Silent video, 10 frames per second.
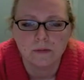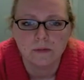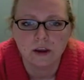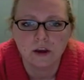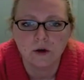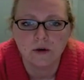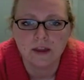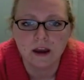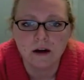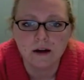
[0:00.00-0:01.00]
You go in
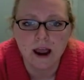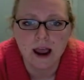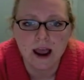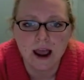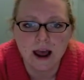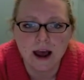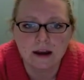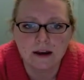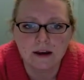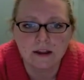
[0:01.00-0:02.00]
there,
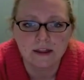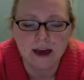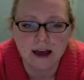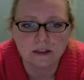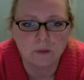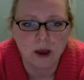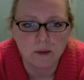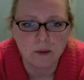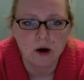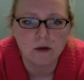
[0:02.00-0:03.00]
and that's my
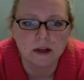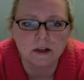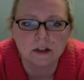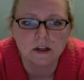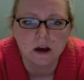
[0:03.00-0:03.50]
apartment.